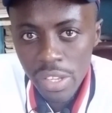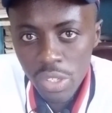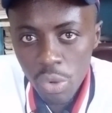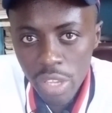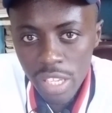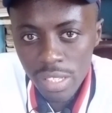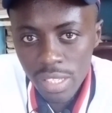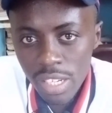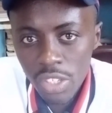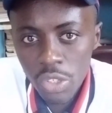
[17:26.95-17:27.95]
So
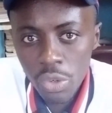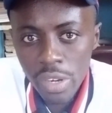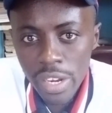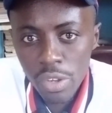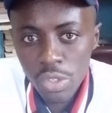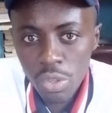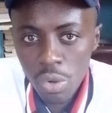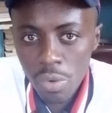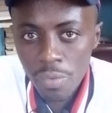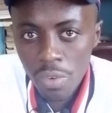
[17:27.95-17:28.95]
stay tuned and
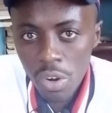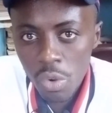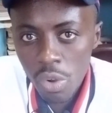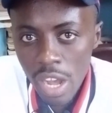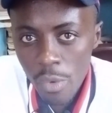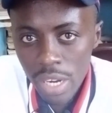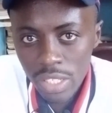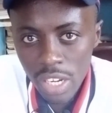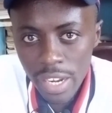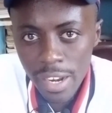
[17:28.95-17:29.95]
also follow our
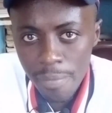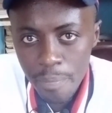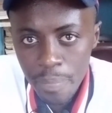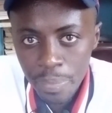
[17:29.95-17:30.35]
channel,